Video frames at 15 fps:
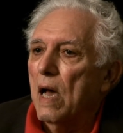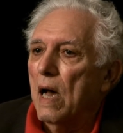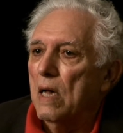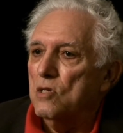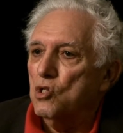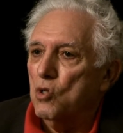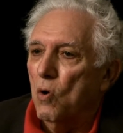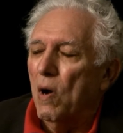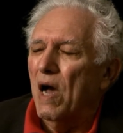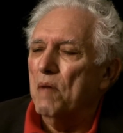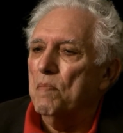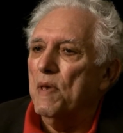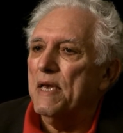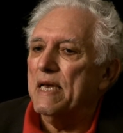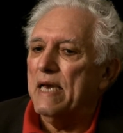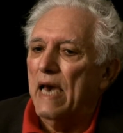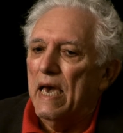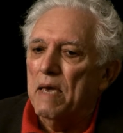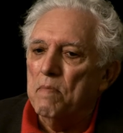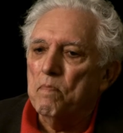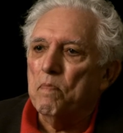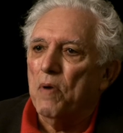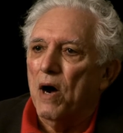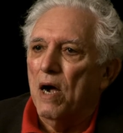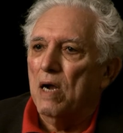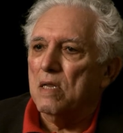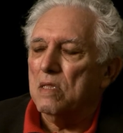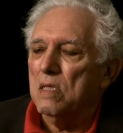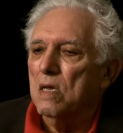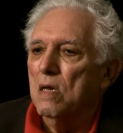so I became
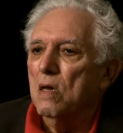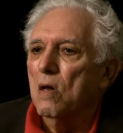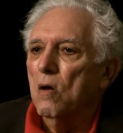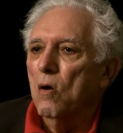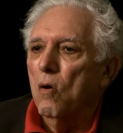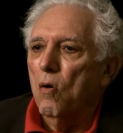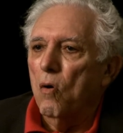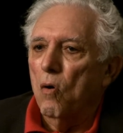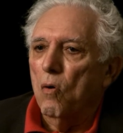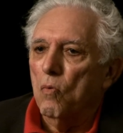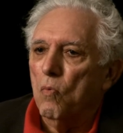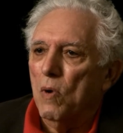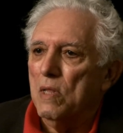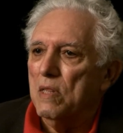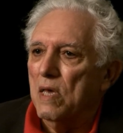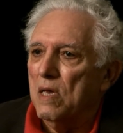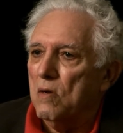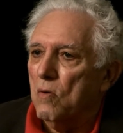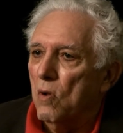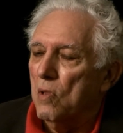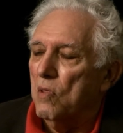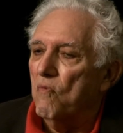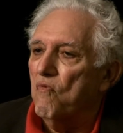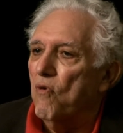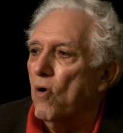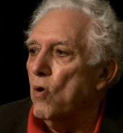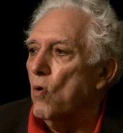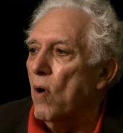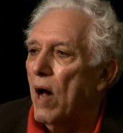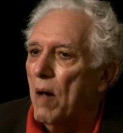part of what they call the
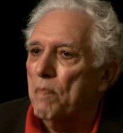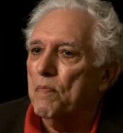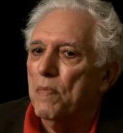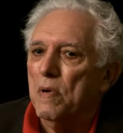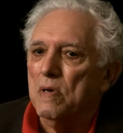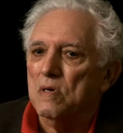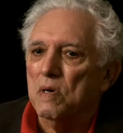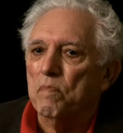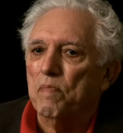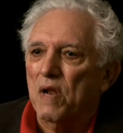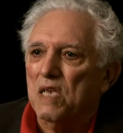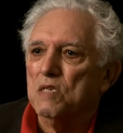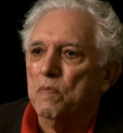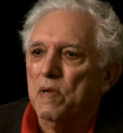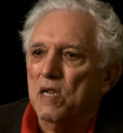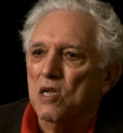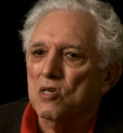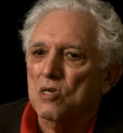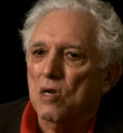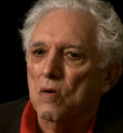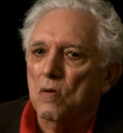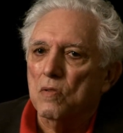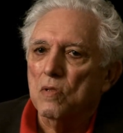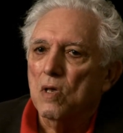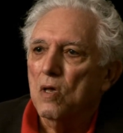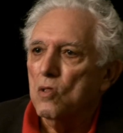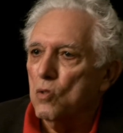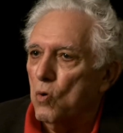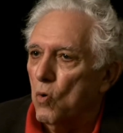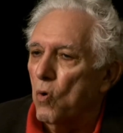follow-up replacement echelon
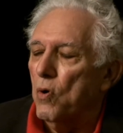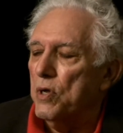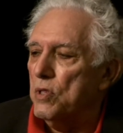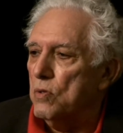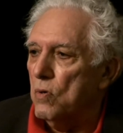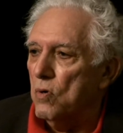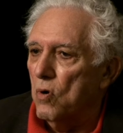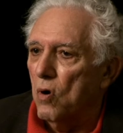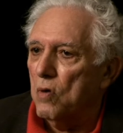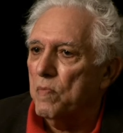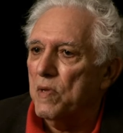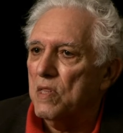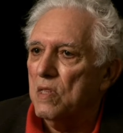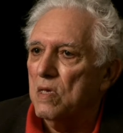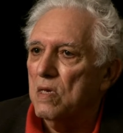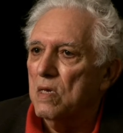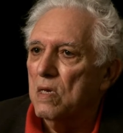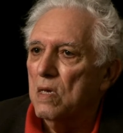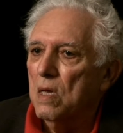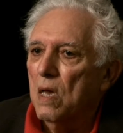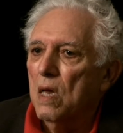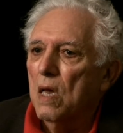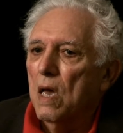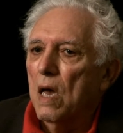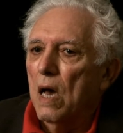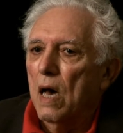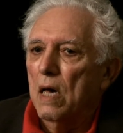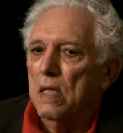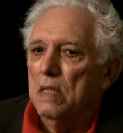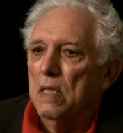to go into Normandy.
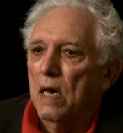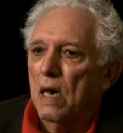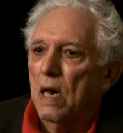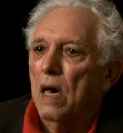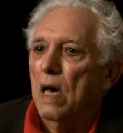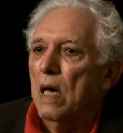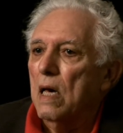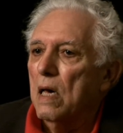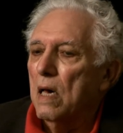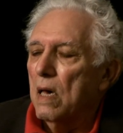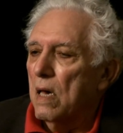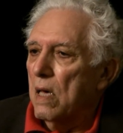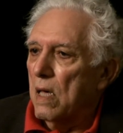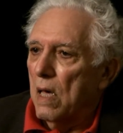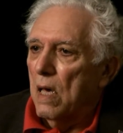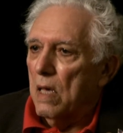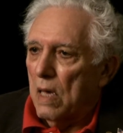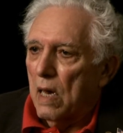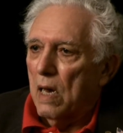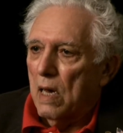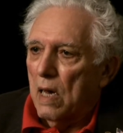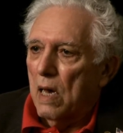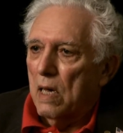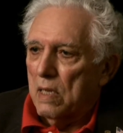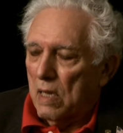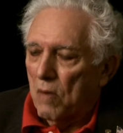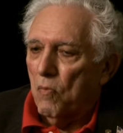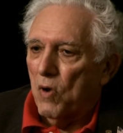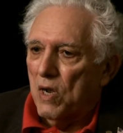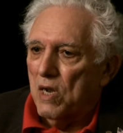And
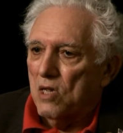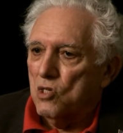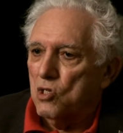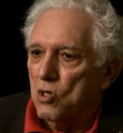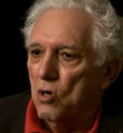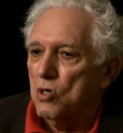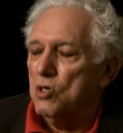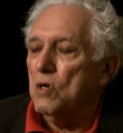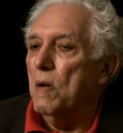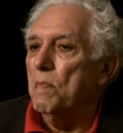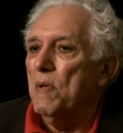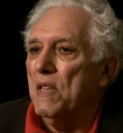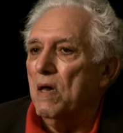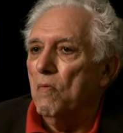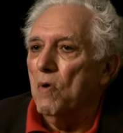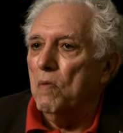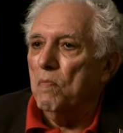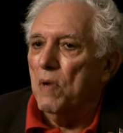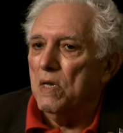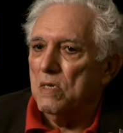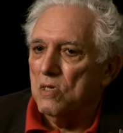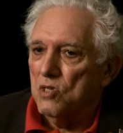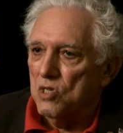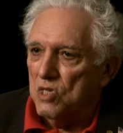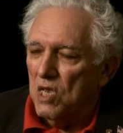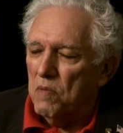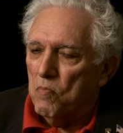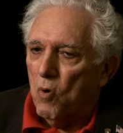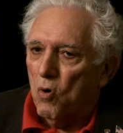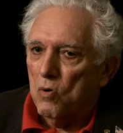I went as such, but I went by
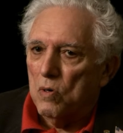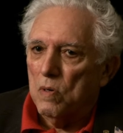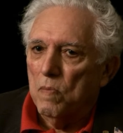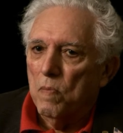seaborne.